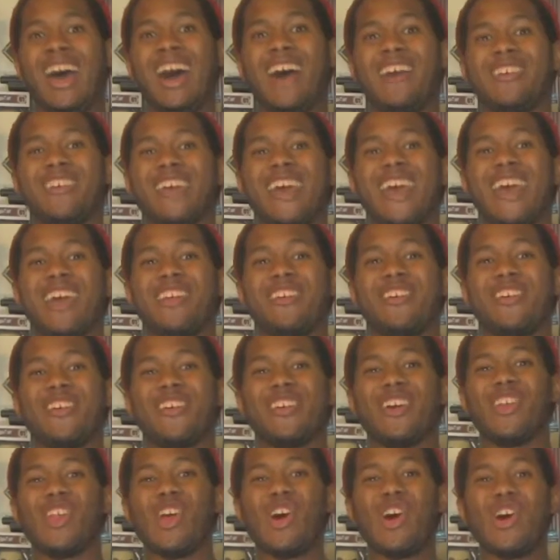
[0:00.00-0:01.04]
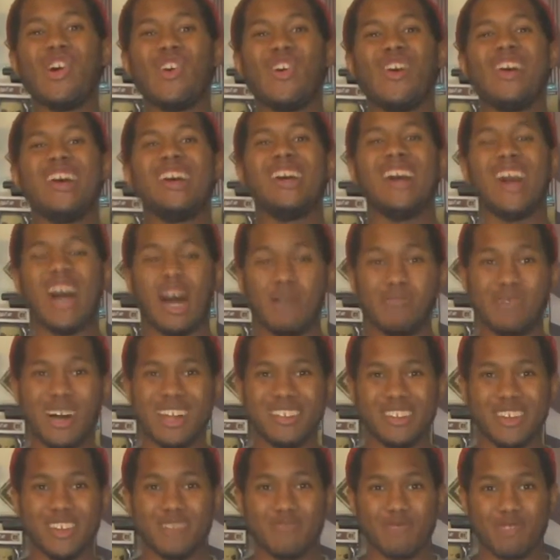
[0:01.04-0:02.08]
Howdy, hey there, and hello. I'm
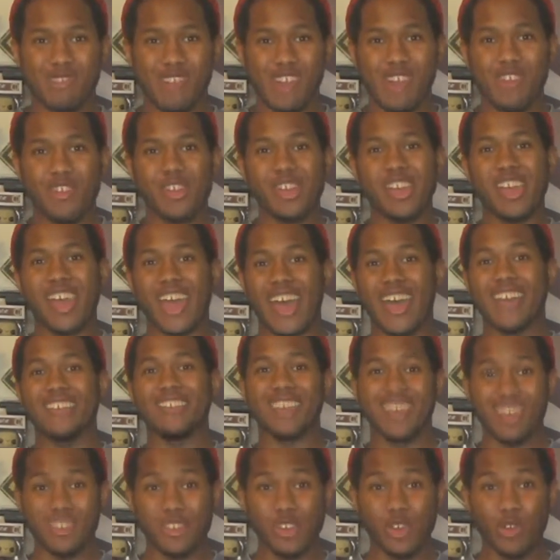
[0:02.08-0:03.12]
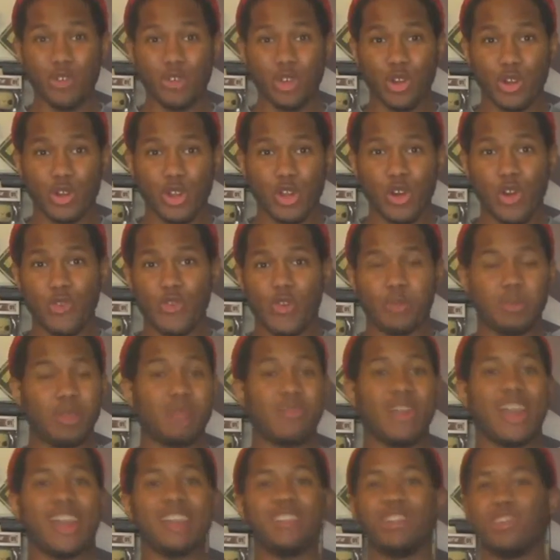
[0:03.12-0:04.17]
Montez McCrary at TezElNerdo from
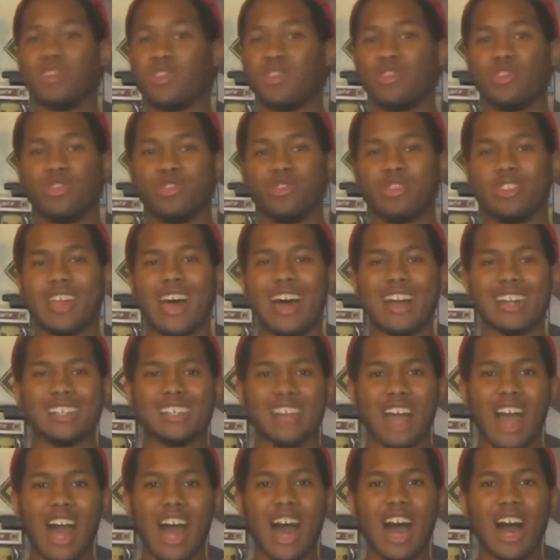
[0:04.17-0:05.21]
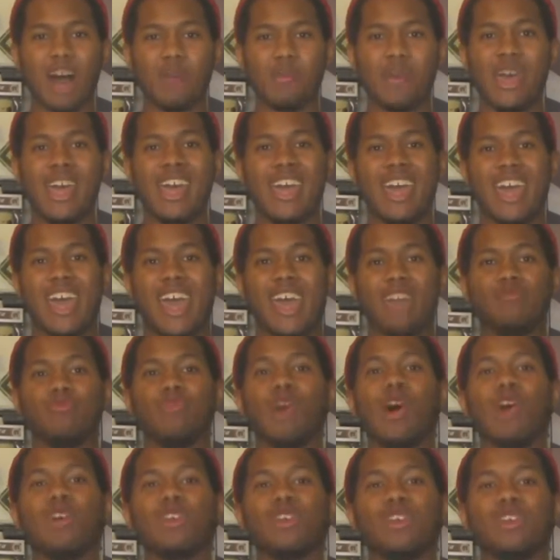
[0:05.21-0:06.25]
thepractitionerd.com, and
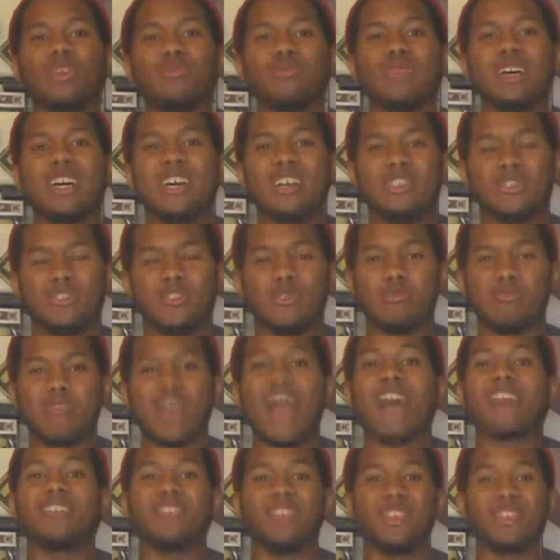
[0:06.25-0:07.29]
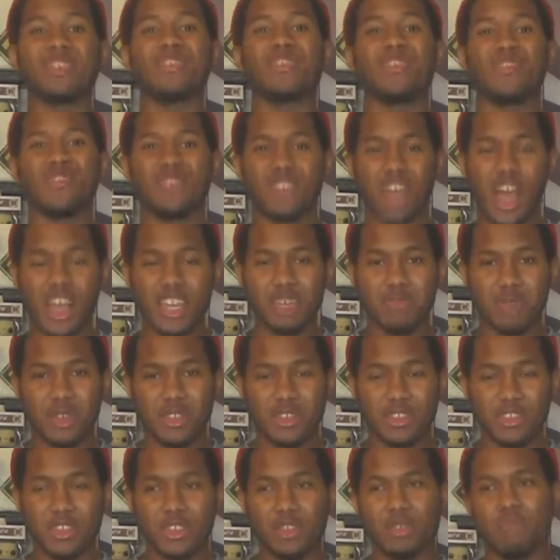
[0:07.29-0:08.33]
welcome to PractitioNERD
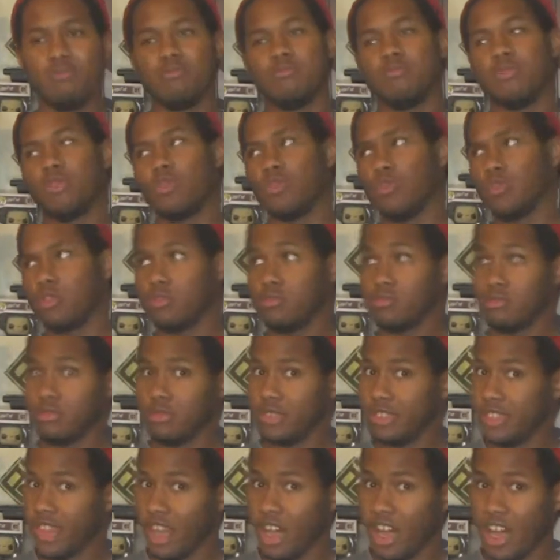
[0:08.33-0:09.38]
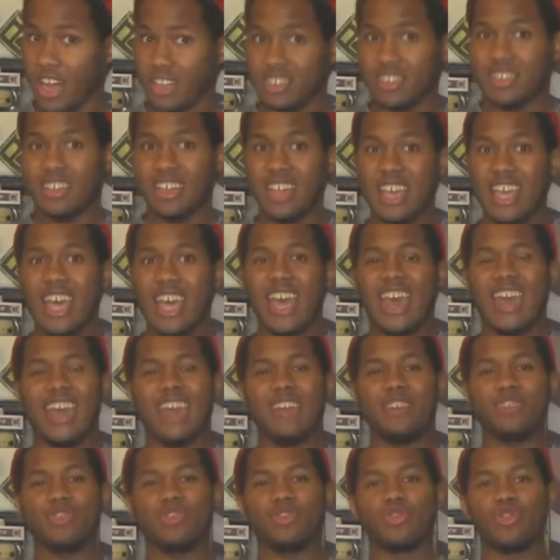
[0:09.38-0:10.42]
Documented, or DOCT,
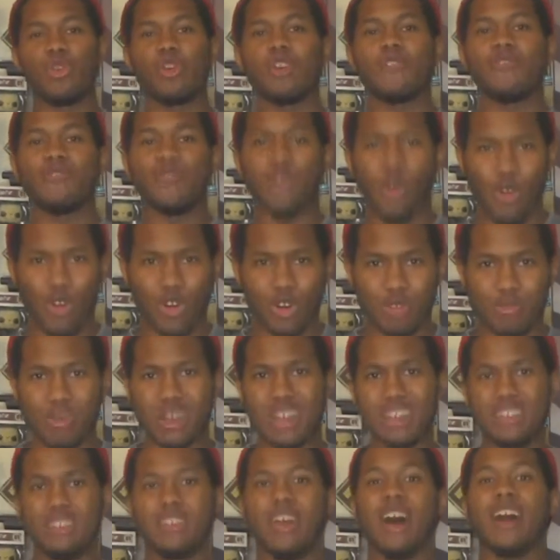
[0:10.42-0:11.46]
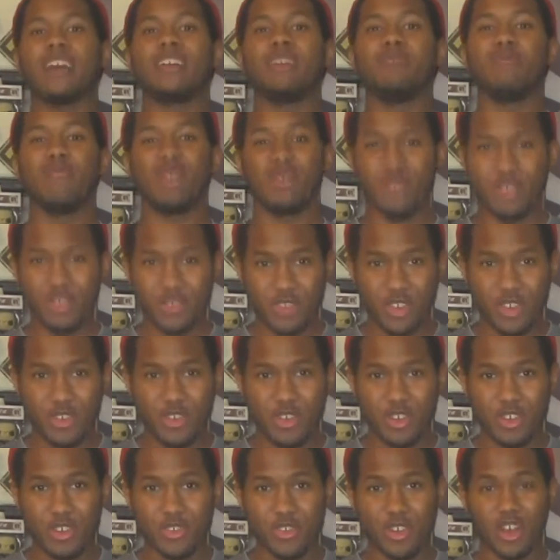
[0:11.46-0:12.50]
a short form documentary
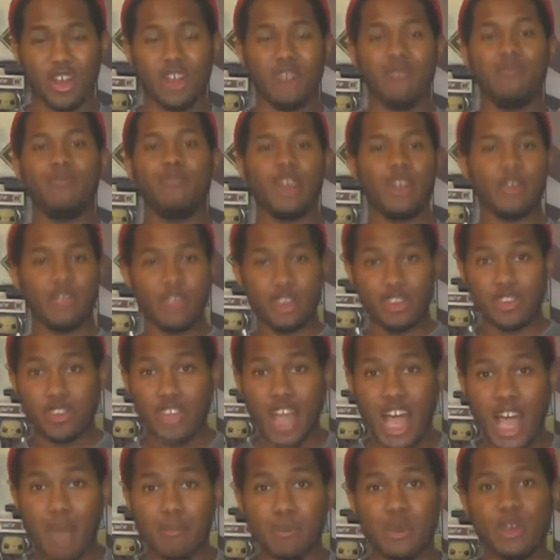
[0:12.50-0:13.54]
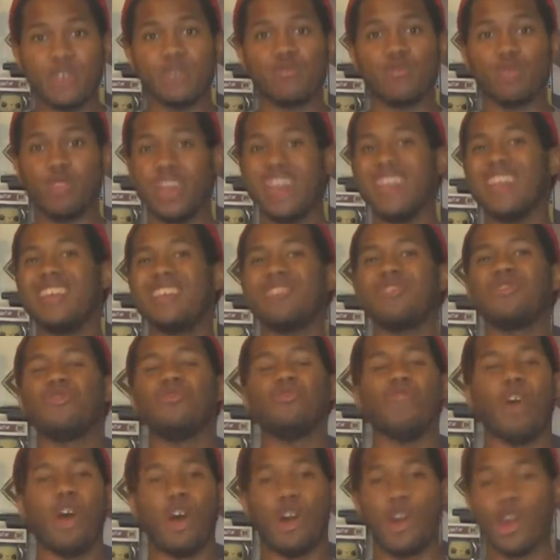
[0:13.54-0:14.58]
series on various topics related
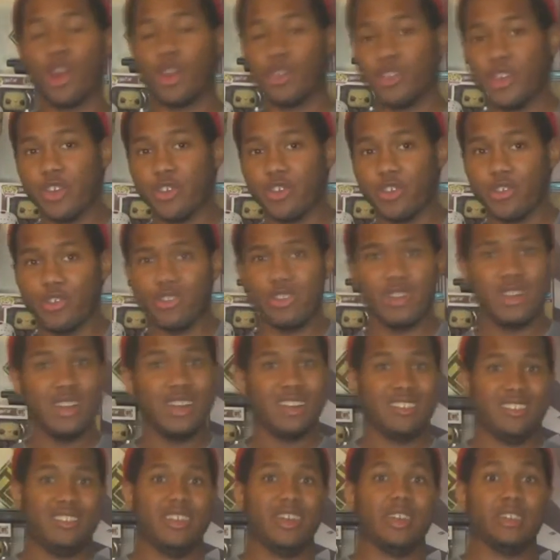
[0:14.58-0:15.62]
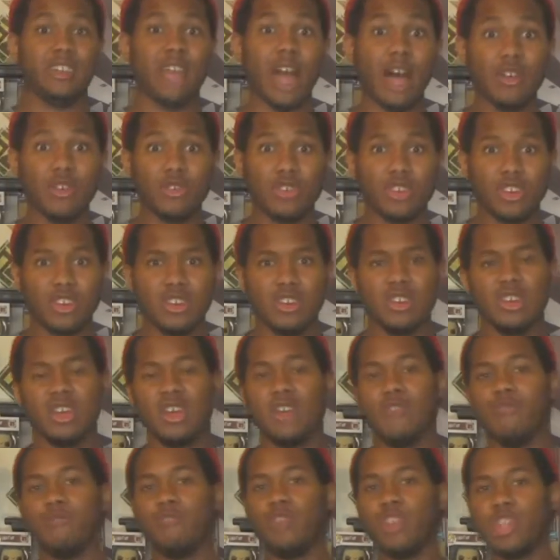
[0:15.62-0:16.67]
to architecture, technology,
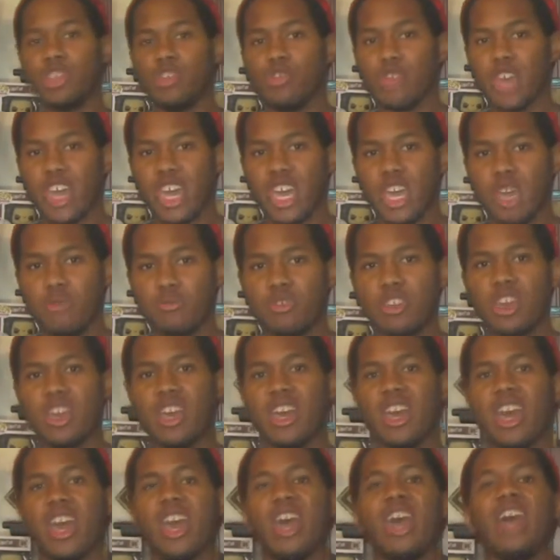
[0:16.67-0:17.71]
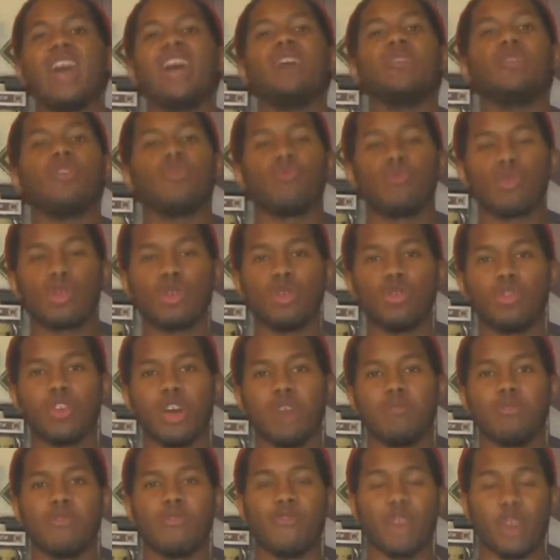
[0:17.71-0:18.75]
video games, and the world
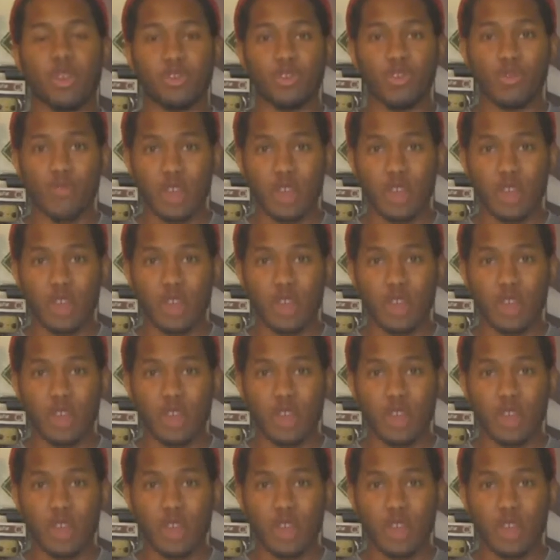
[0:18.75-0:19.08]
of professional